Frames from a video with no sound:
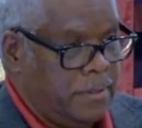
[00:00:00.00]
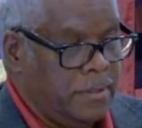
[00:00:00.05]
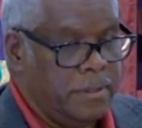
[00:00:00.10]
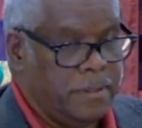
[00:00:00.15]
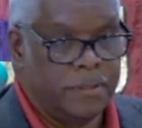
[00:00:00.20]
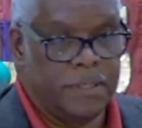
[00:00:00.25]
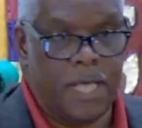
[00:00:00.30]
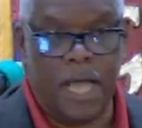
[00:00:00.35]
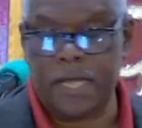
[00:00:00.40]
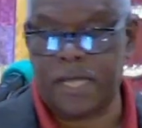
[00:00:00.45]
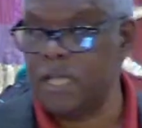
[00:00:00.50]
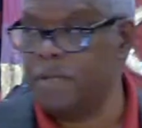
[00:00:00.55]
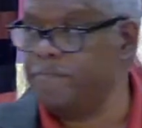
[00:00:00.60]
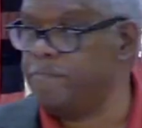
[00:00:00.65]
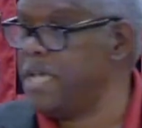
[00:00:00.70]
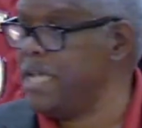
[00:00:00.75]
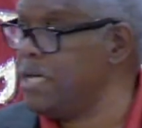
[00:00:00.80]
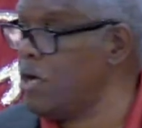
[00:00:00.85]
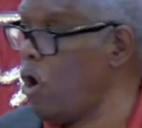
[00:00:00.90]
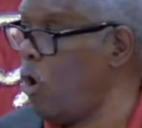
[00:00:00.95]
there can
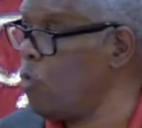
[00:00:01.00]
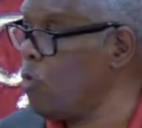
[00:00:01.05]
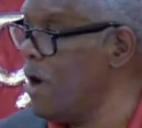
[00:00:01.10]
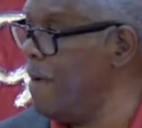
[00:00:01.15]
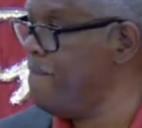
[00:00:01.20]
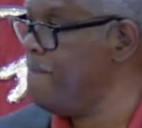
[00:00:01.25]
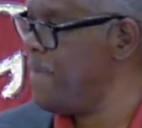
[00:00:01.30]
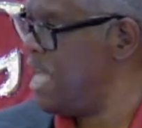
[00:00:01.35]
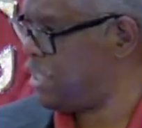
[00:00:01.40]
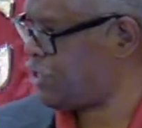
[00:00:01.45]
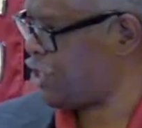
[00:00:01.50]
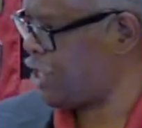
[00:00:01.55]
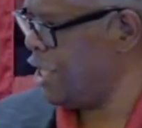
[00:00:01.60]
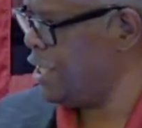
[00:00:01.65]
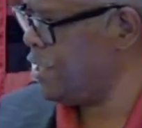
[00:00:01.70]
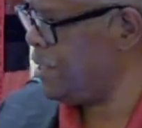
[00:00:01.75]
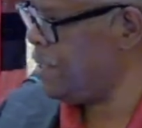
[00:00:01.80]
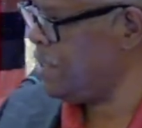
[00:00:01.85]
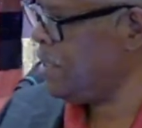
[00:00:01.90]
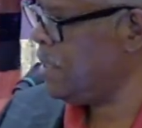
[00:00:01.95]
be no
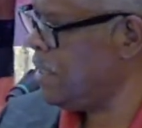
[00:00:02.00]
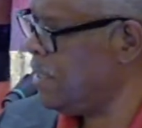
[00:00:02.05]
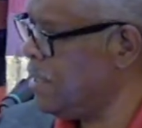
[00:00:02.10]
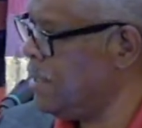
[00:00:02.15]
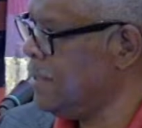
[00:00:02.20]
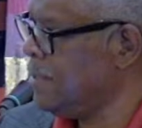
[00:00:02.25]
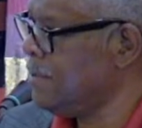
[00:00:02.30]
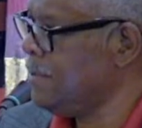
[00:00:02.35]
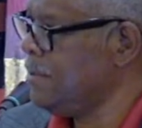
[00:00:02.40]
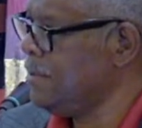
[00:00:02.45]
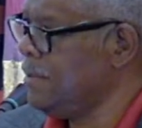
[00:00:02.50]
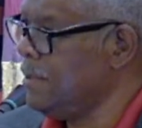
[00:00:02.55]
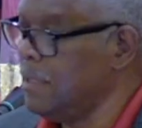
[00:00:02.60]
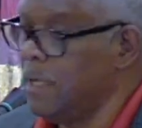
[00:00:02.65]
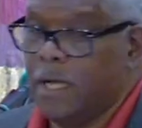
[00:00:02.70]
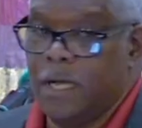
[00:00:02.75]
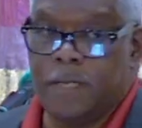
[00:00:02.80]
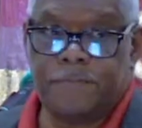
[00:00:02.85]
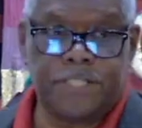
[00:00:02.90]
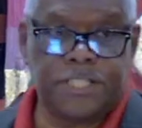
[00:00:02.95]
remission
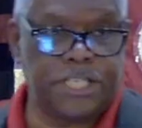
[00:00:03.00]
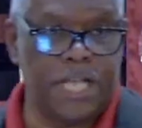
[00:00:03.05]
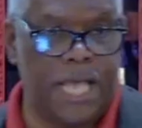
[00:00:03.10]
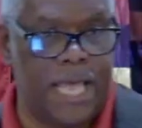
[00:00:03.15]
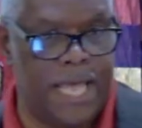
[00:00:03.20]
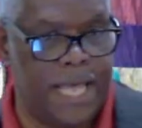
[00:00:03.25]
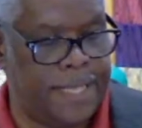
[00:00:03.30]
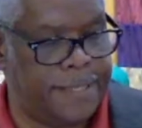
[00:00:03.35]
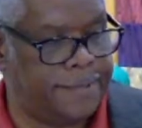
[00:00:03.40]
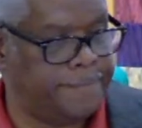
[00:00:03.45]
of sin.